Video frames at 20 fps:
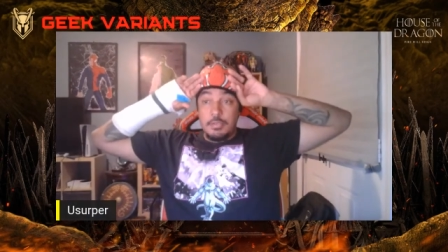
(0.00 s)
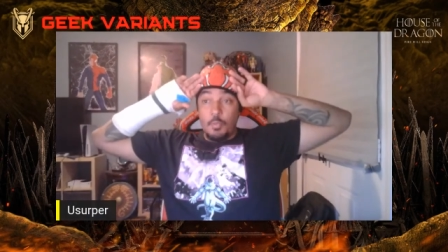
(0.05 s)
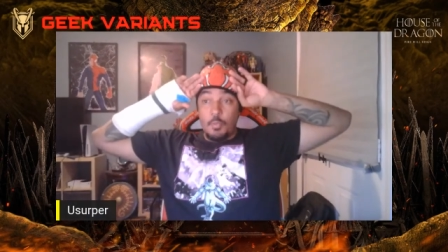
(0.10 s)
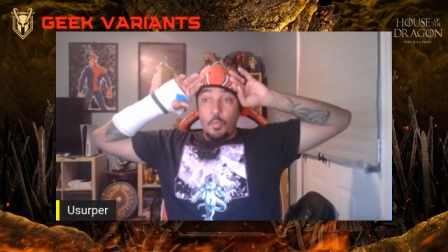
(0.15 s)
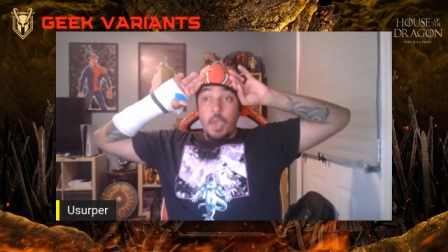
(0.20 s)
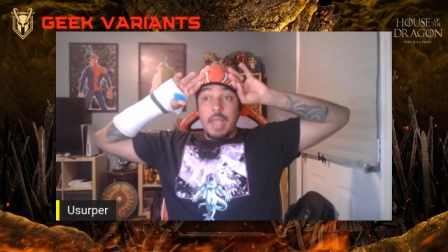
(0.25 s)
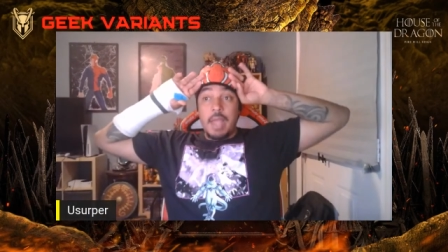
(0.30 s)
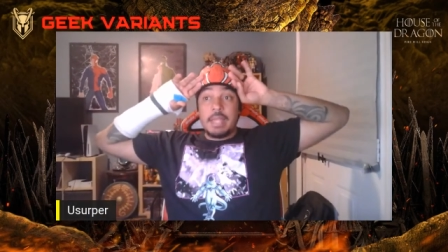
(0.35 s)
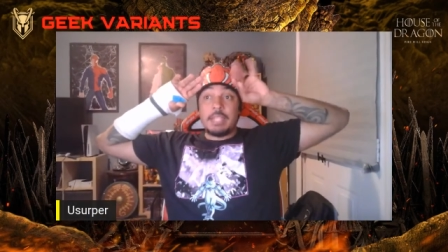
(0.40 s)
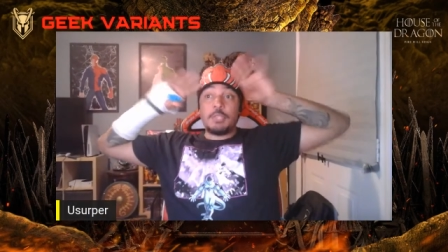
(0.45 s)

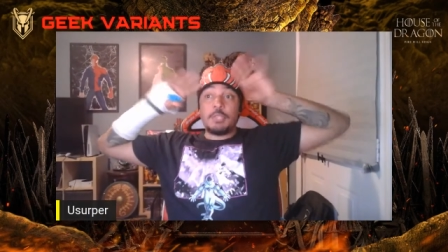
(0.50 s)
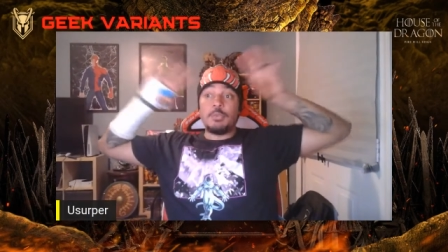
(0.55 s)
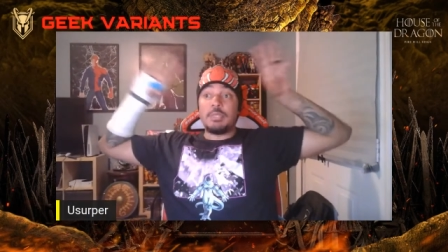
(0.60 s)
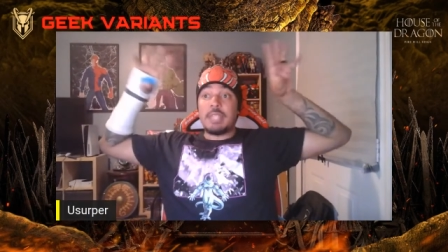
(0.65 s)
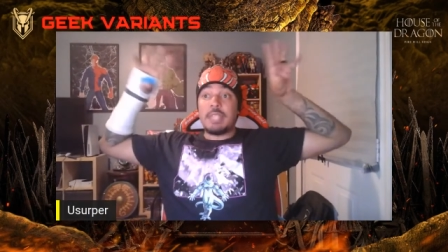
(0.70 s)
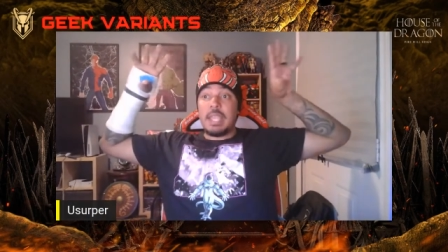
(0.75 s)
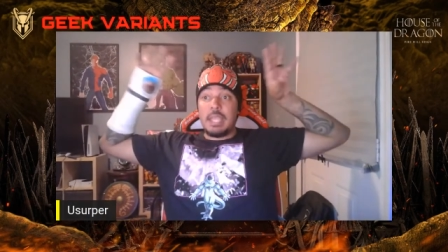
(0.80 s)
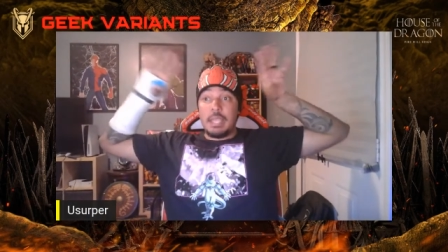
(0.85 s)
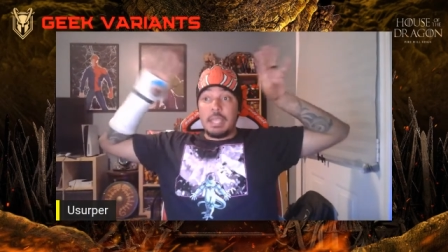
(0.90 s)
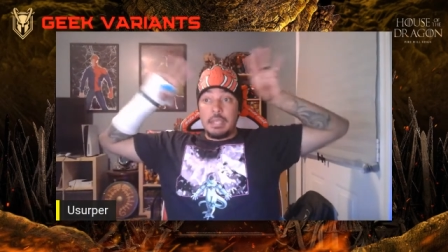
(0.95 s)
why didn't you
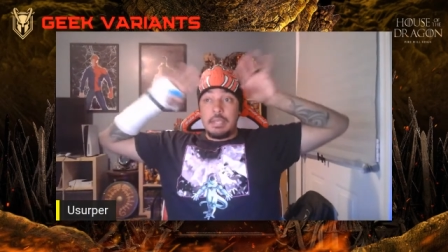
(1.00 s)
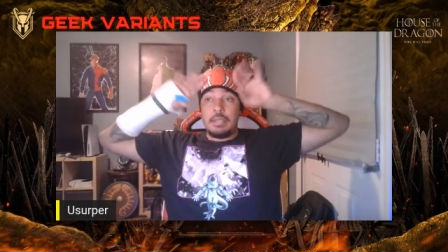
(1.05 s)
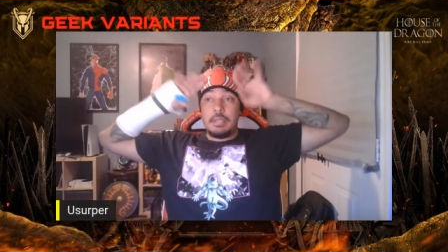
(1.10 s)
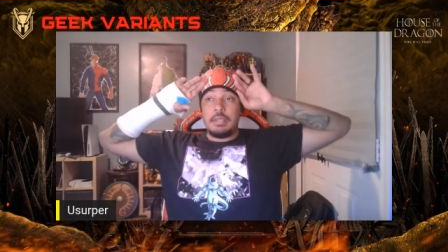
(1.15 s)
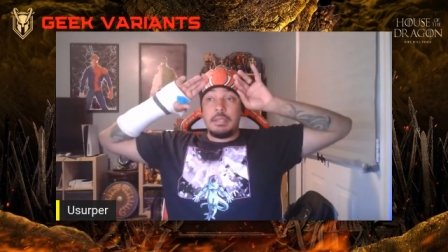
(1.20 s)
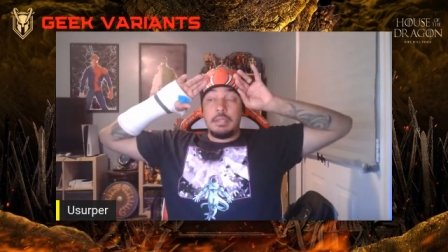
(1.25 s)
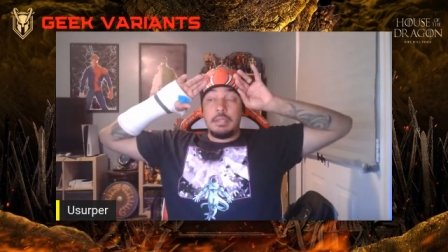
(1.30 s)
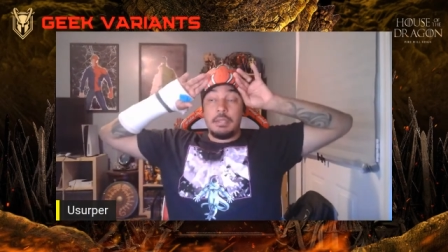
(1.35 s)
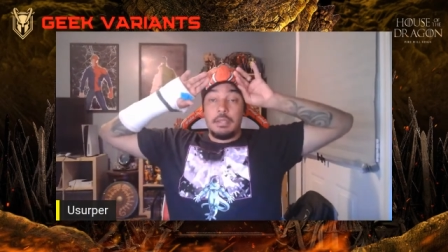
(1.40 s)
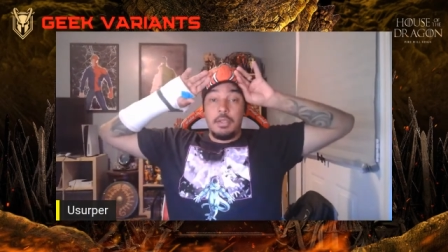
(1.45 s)
say it?
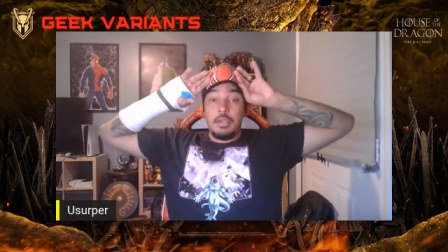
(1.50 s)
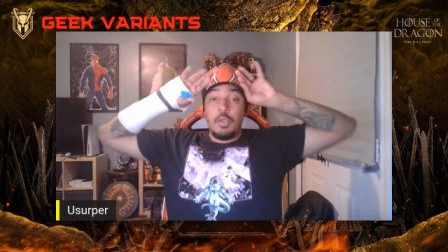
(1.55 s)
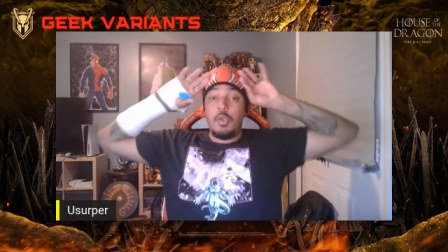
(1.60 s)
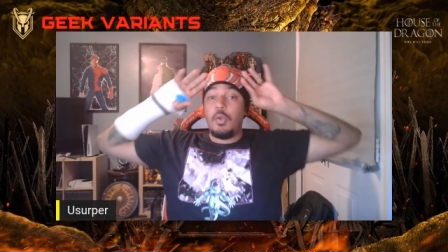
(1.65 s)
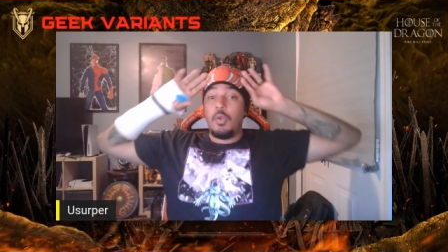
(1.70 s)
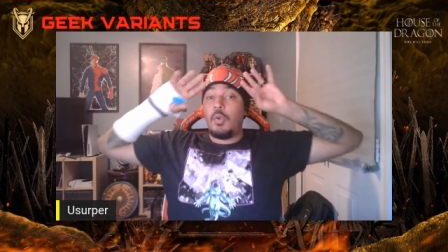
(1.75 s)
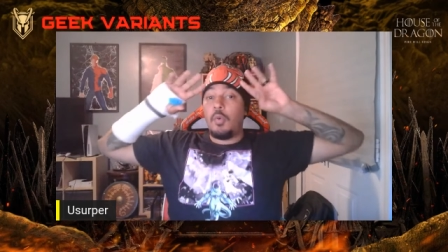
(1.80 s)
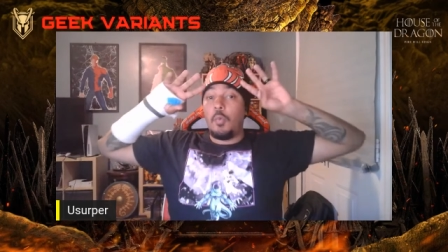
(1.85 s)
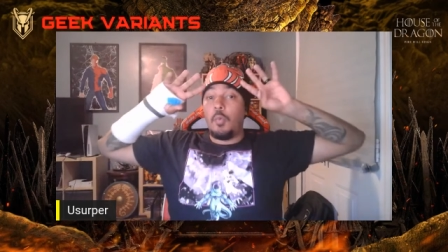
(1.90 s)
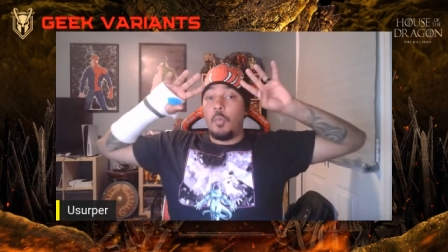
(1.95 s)

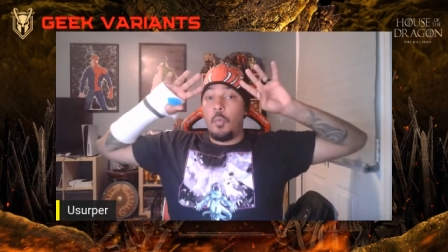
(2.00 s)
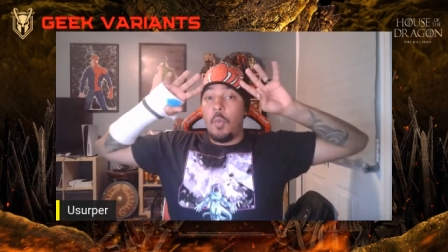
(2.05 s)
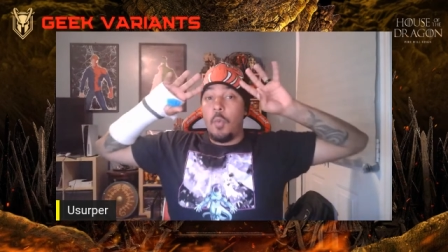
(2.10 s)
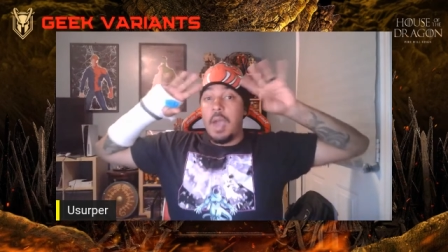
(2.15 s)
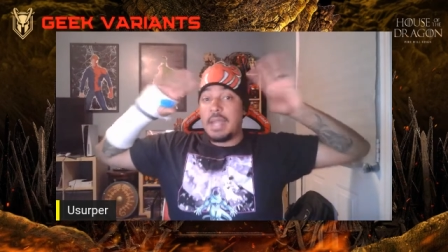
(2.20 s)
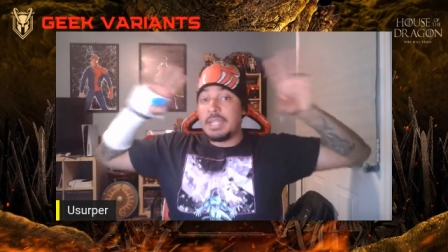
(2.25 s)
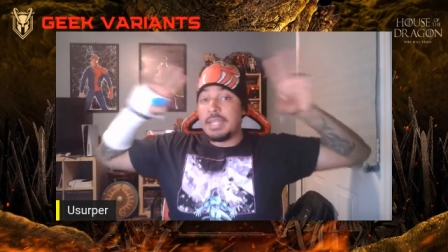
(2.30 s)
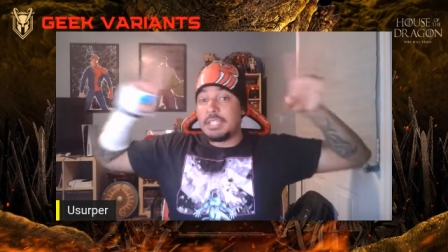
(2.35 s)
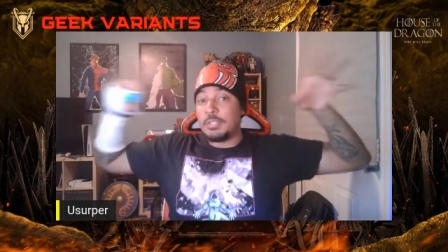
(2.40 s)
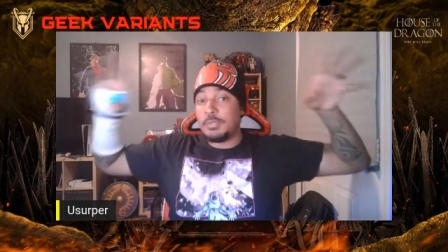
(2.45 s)

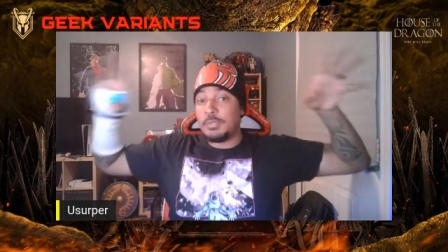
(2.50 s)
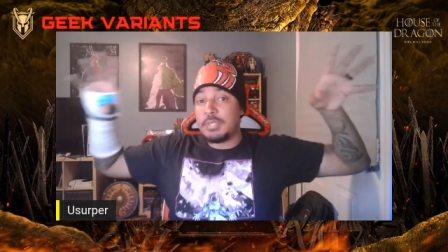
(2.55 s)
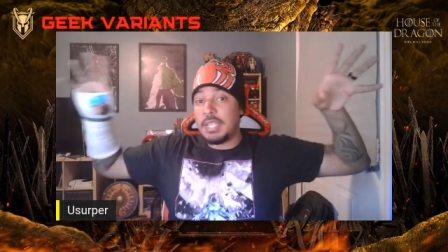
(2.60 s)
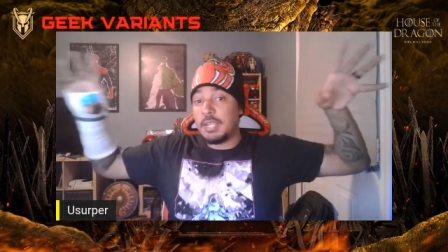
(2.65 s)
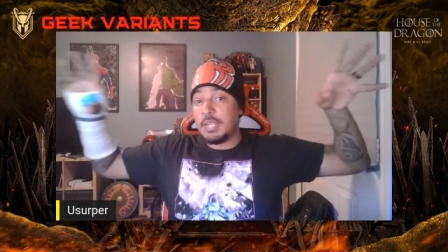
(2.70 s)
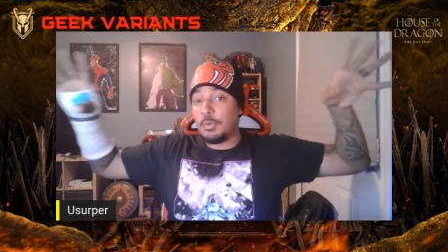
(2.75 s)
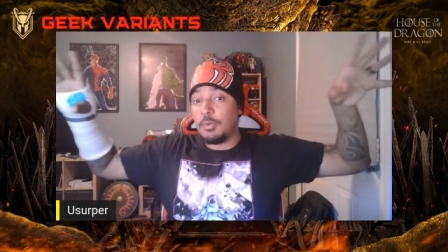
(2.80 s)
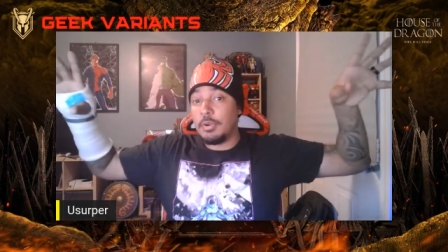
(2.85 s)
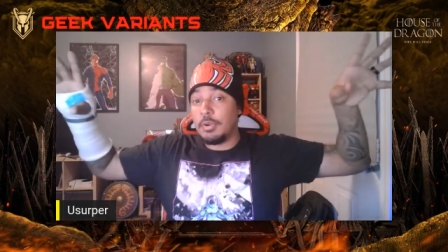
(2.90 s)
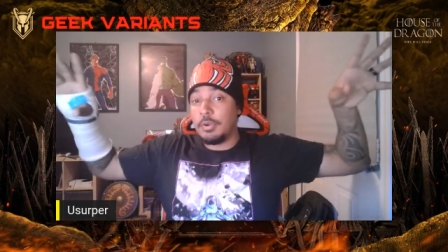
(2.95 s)
Why didn't you say
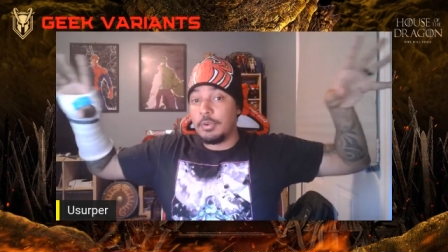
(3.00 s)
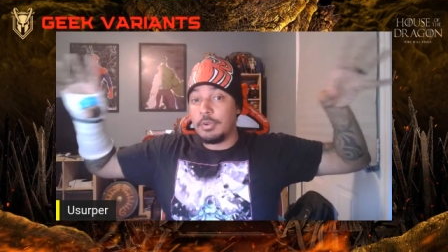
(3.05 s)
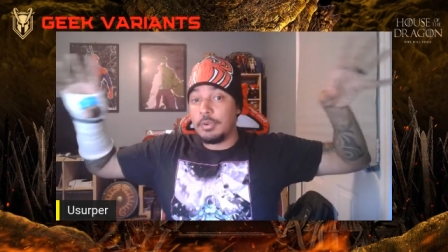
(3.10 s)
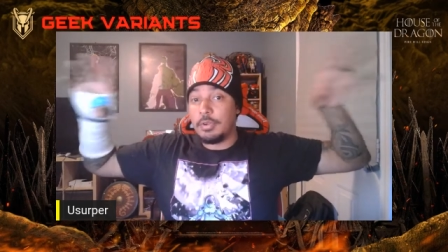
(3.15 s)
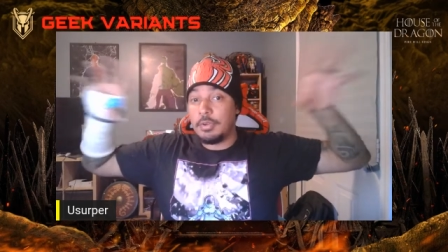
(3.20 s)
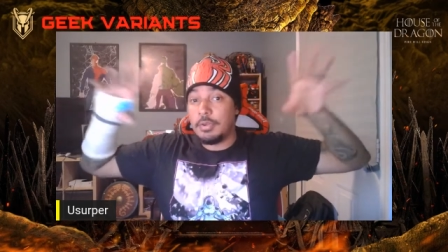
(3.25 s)
the word?